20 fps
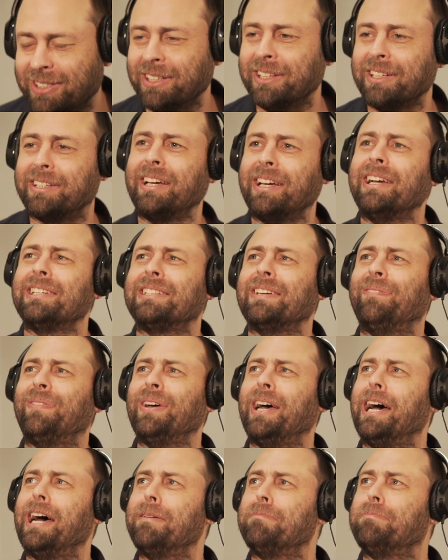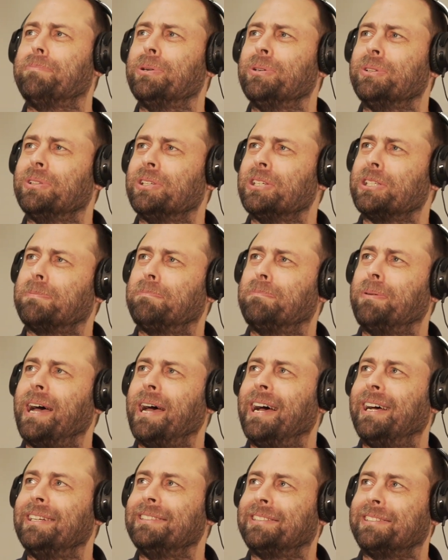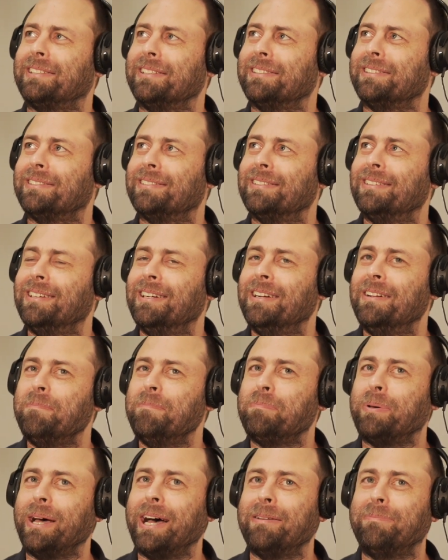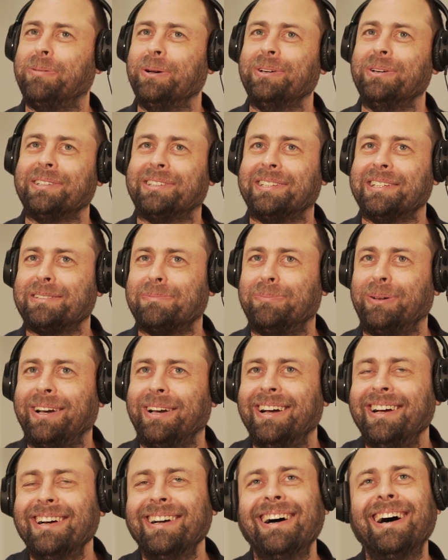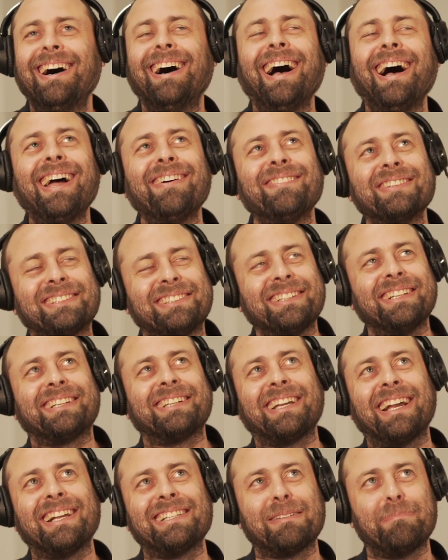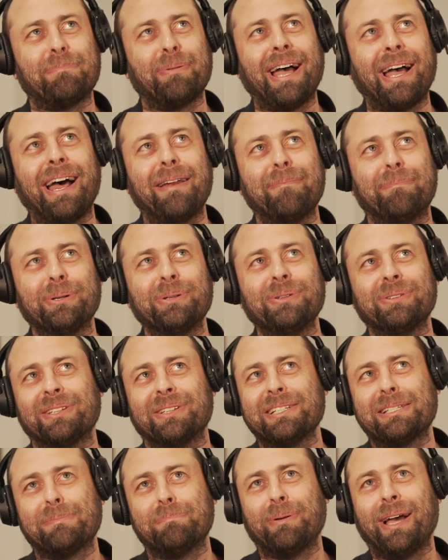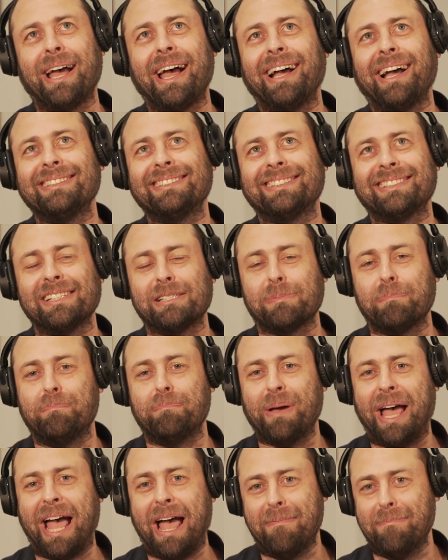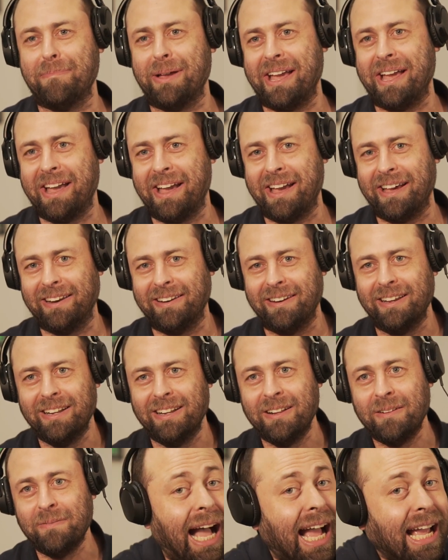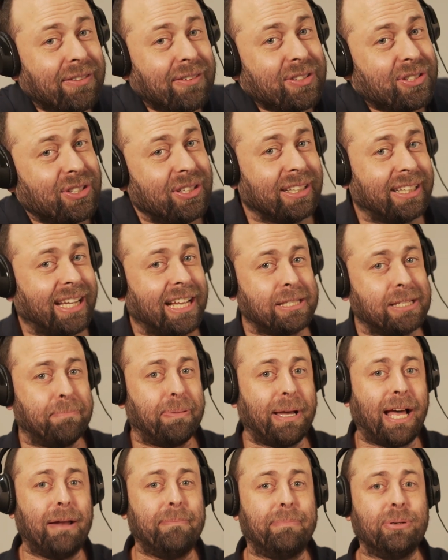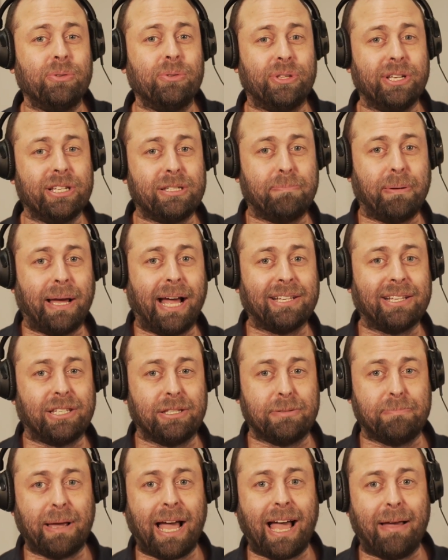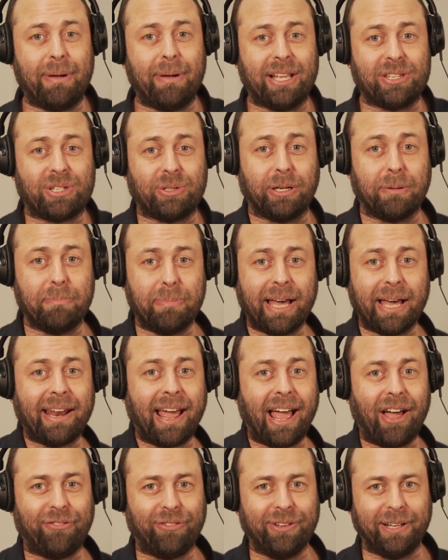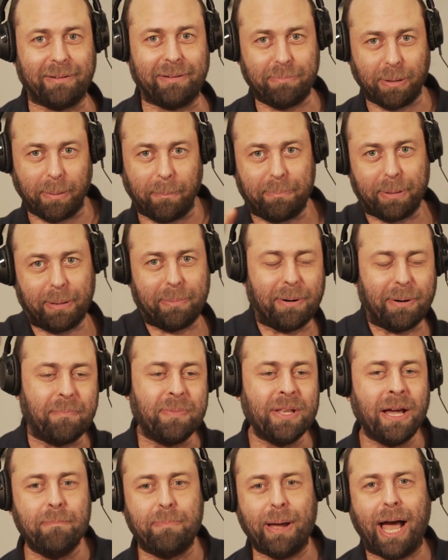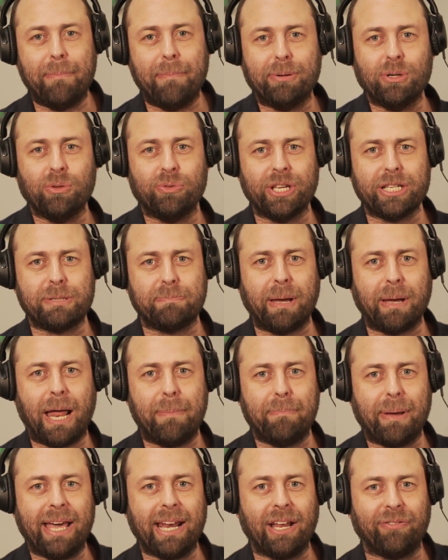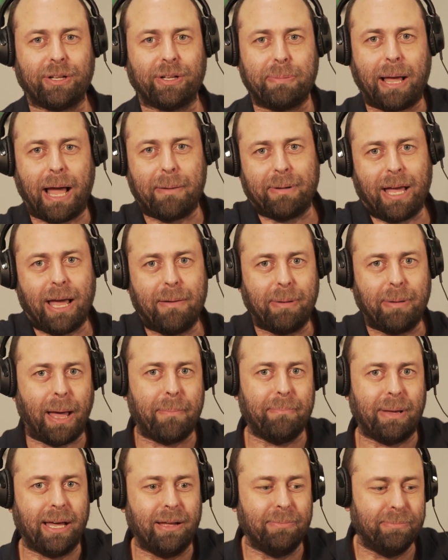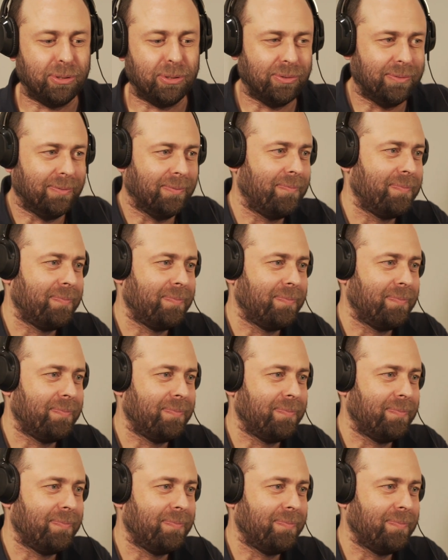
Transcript: seen a case of bad boot this bad since bad boot this. I haven't seen a case of bad boot this bad since Batman. I haven't seen a case of bad boot this bad since Batman, starring Ben Affleck. But but boom, bad boot this bad Ben Affleck Batman Batman boot,